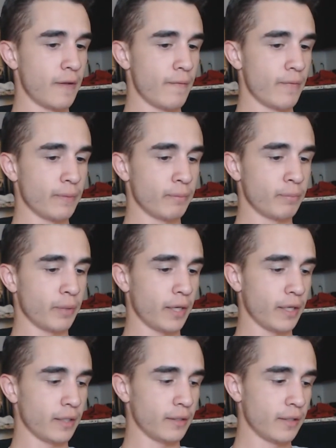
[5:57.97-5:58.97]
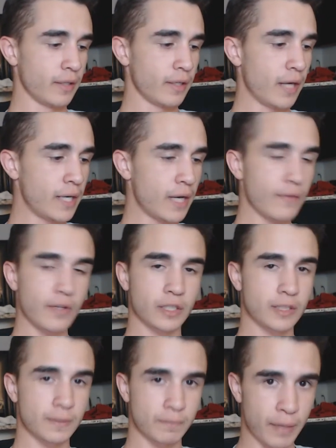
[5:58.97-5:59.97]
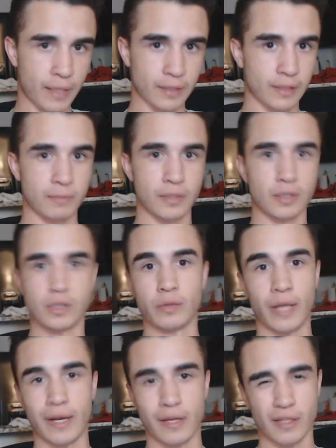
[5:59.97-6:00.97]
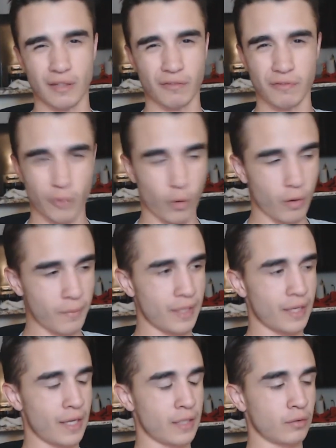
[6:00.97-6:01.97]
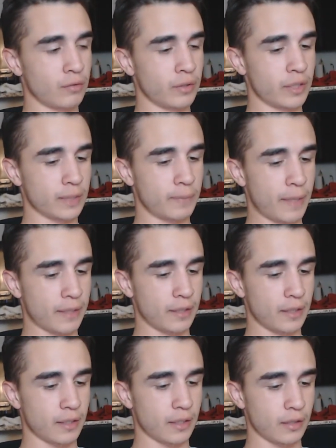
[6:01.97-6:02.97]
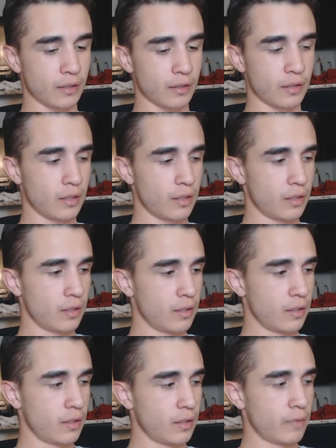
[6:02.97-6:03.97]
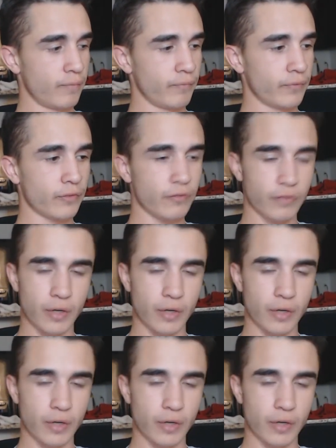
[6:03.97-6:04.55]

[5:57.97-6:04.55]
But I never expect them to do anything for me, and I don't really expect anything from